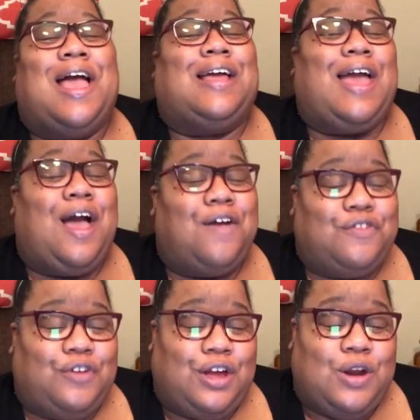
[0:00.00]
at
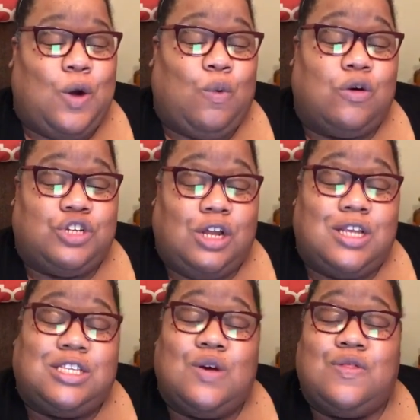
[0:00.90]
Calvary. You know, Rochelle
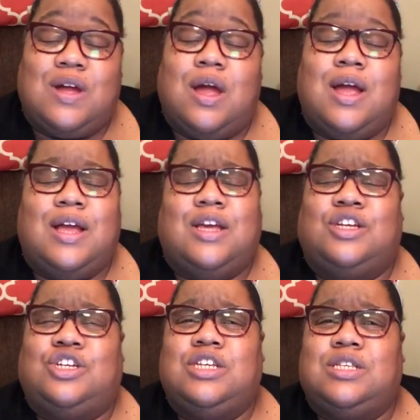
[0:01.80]
is still there and
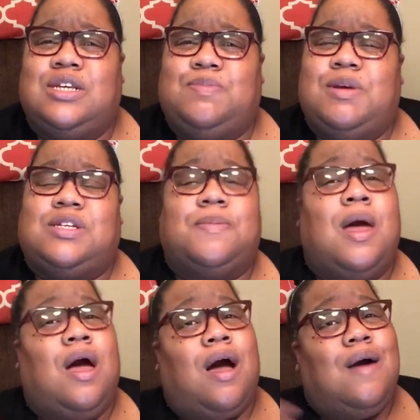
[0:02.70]
she sees Bishop.
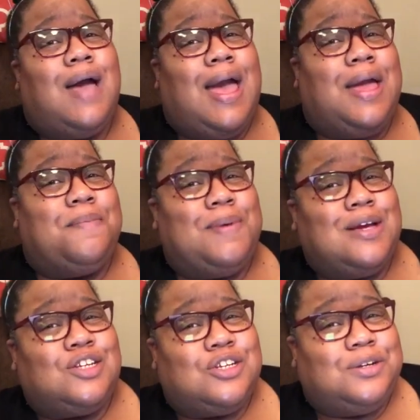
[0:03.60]
Oh, hey,
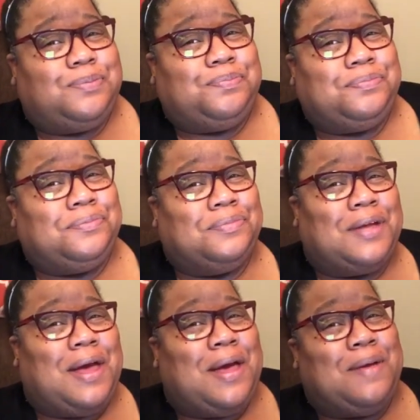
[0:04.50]
Bishop.
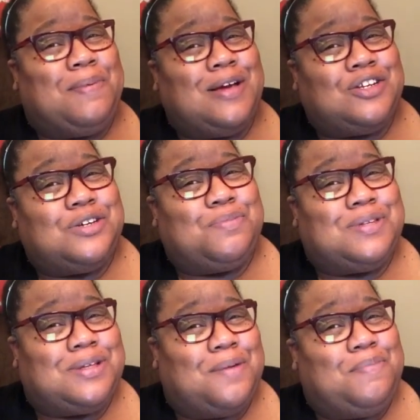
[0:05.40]
Hey, Bishop.
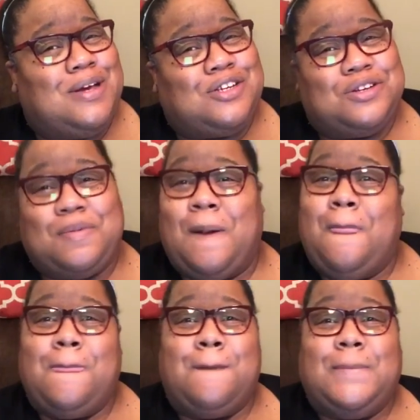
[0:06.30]
What's up, Bishop?
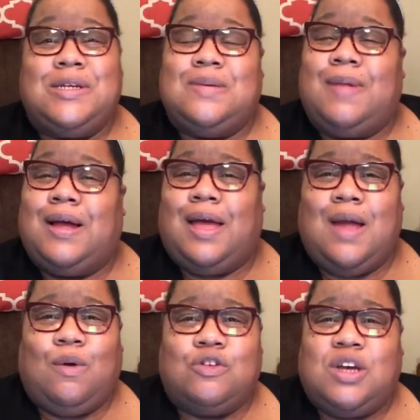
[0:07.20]
Bishop like,
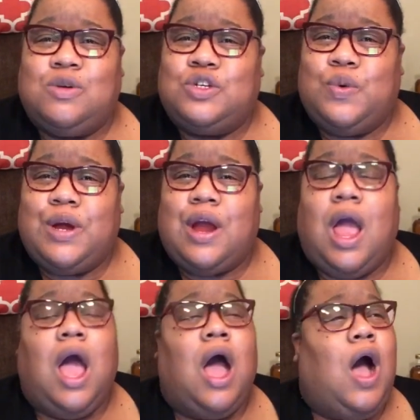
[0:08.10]
hey Rochelle, what you doing here?
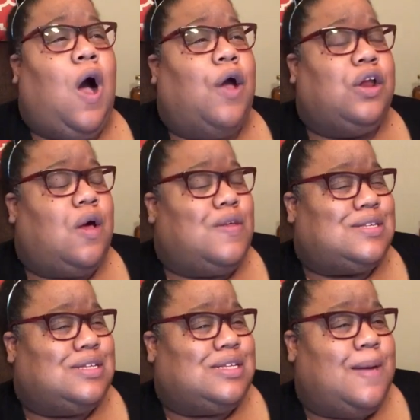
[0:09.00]
Oh, you know, this
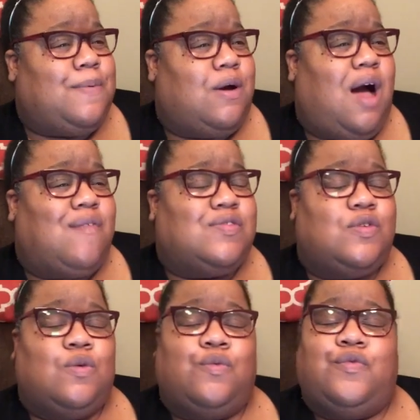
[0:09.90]
is a temporary office
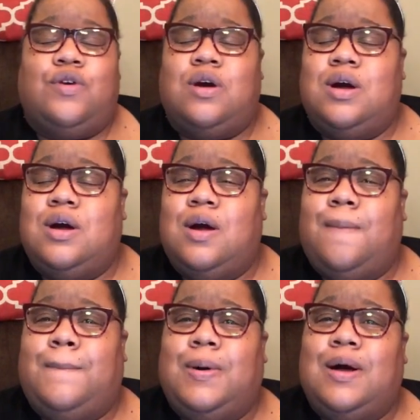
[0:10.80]
for for uh,
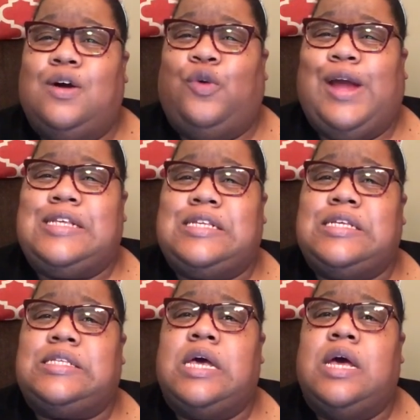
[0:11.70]
uh Grace's